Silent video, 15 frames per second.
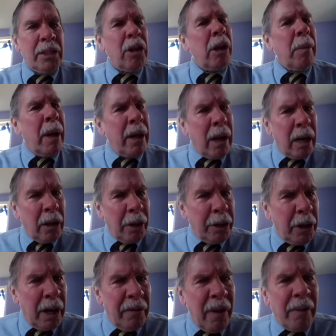Let's talk about
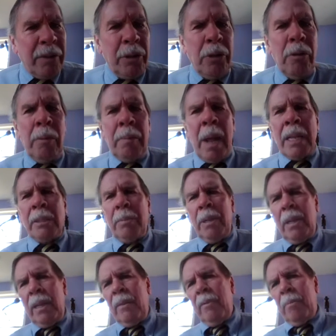Article 35.2,
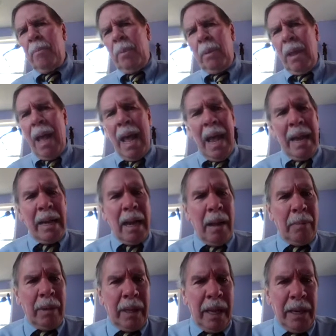possibility of implied
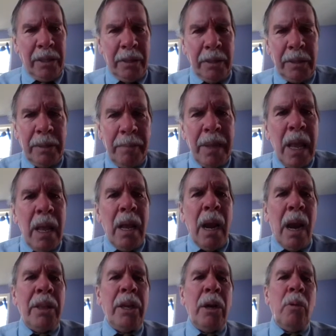obligations.
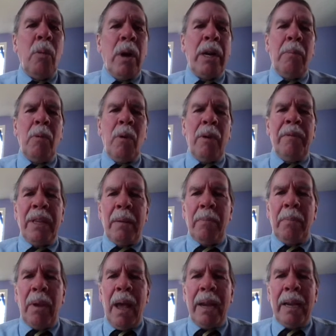Are there one or more of
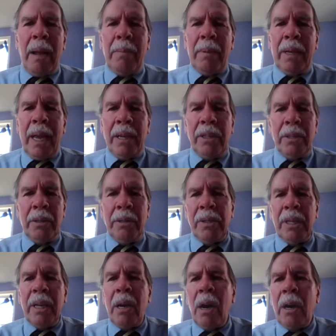the implied
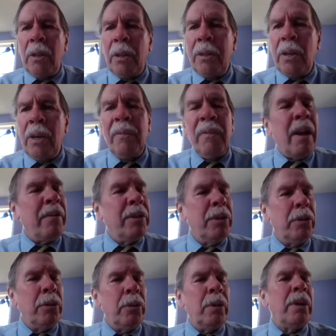obligations in Article
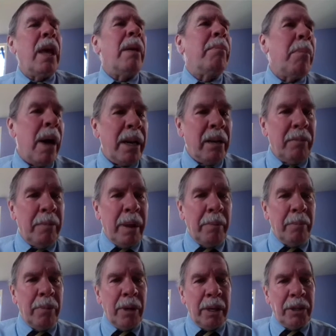35.2 that might
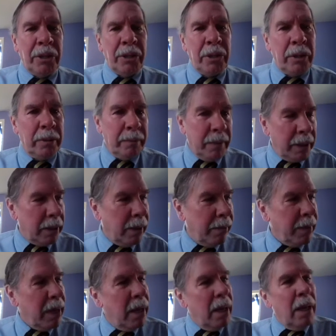have been breached?
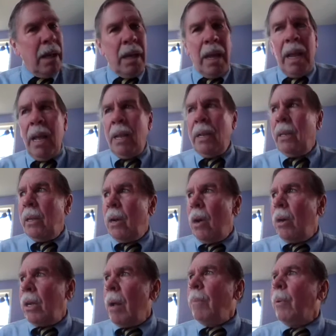And
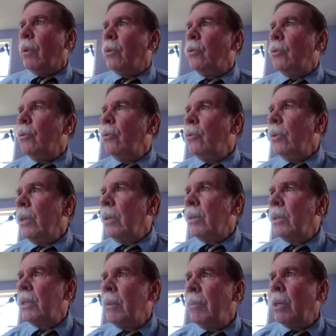there are a couple
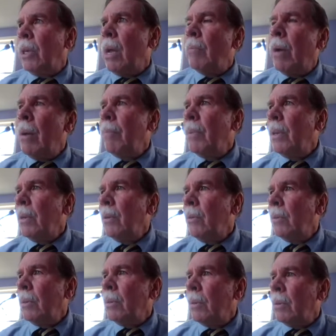that seem to come up.
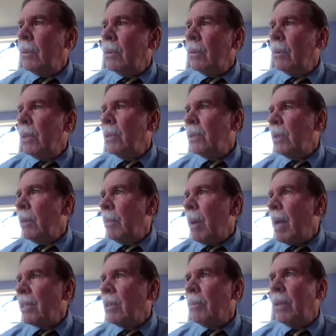Is
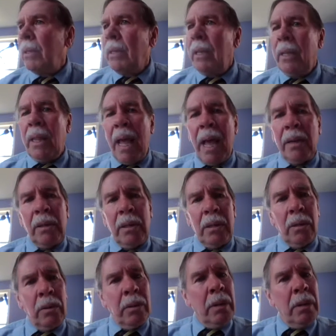it a possibility that